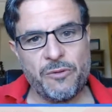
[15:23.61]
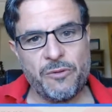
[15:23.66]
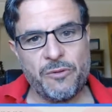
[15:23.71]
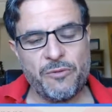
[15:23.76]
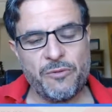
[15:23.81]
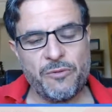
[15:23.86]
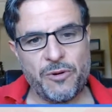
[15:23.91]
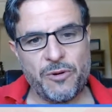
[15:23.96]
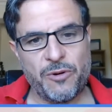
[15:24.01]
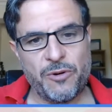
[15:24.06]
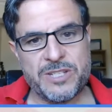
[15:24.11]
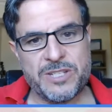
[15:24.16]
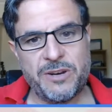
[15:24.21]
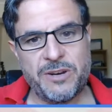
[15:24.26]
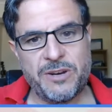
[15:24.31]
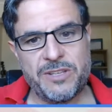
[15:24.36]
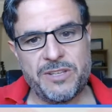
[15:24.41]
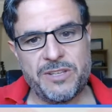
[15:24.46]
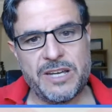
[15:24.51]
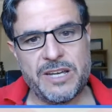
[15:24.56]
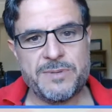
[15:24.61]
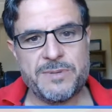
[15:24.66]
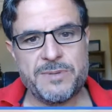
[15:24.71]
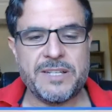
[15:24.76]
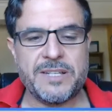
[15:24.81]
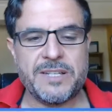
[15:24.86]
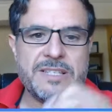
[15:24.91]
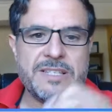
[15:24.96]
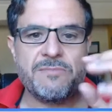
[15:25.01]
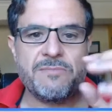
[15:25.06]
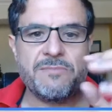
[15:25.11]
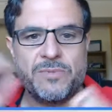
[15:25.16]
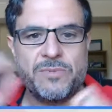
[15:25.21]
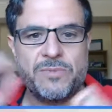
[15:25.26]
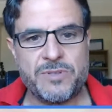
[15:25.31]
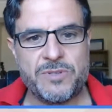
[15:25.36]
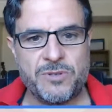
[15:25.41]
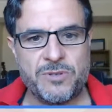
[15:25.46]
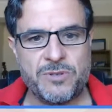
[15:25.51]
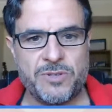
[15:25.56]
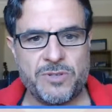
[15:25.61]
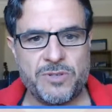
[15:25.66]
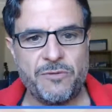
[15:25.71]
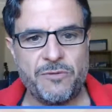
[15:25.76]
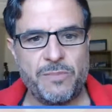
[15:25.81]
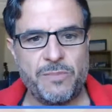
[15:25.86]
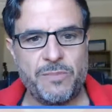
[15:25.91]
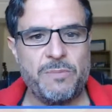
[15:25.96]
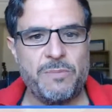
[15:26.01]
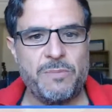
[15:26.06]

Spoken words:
for stereotypes that some sorts of people